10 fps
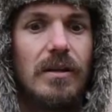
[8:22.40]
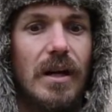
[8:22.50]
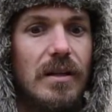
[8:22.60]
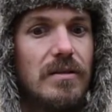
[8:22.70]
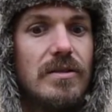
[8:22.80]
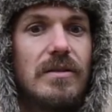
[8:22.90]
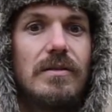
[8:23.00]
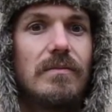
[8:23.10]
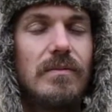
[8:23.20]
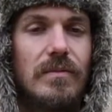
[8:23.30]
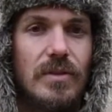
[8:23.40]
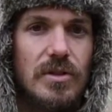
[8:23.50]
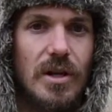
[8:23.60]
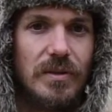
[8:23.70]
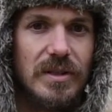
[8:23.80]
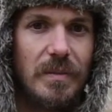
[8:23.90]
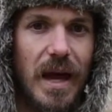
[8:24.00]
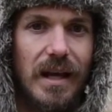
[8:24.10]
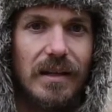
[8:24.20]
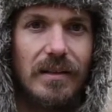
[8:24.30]
kind of just sit
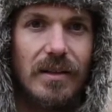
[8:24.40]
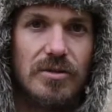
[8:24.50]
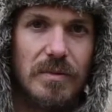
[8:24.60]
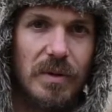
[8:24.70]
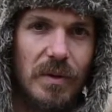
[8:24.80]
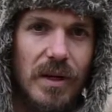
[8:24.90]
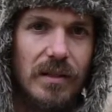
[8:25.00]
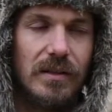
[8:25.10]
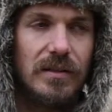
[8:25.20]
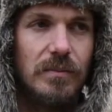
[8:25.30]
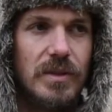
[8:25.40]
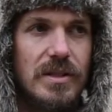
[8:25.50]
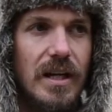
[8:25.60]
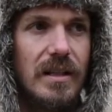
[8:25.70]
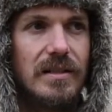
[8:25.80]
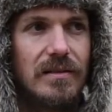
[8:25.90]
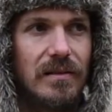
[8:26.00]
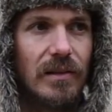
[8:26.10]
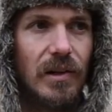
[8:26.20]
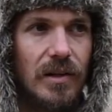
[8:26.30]
back and contribute where I could, but just kind of
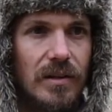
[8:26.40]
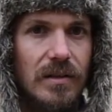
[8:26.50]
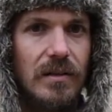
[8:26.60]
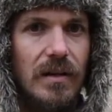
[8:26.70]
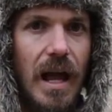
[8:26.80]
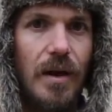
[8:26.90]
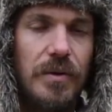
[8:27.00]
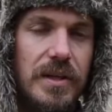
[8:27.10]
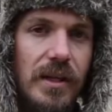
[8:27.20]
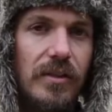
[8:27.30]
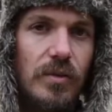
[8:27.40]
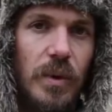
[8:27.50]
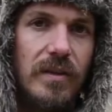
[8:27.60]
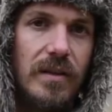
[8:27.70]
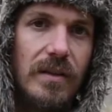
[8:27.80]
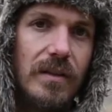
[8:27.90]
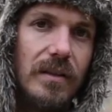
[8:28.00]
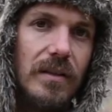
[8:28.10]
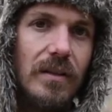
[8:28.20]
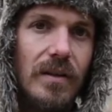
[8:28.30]
learn how things went here
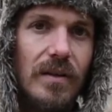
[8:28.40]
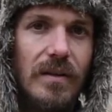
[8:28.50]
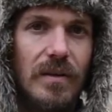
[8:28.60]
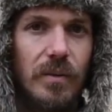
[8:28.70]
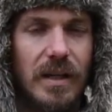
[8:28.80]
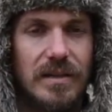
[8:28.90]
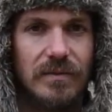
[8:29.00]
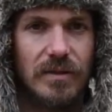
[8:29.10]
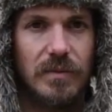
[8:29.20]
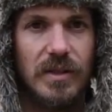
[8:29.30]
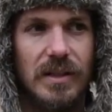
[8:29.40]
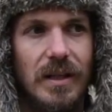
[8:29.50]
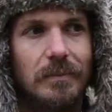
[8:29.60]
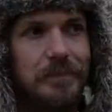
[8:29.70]
and learn the ways of community.